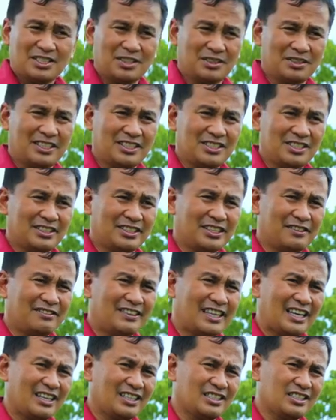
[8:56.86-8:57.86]
So these are the
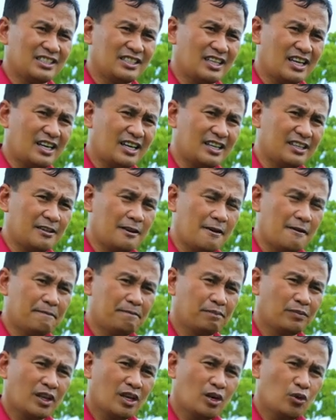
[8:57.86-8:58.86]
things that
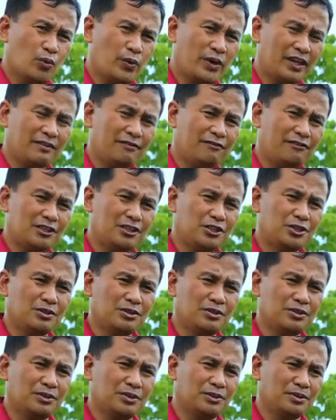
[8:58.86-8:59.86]
we
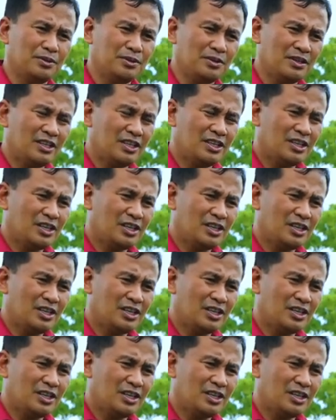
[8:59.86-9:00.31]
envision to do.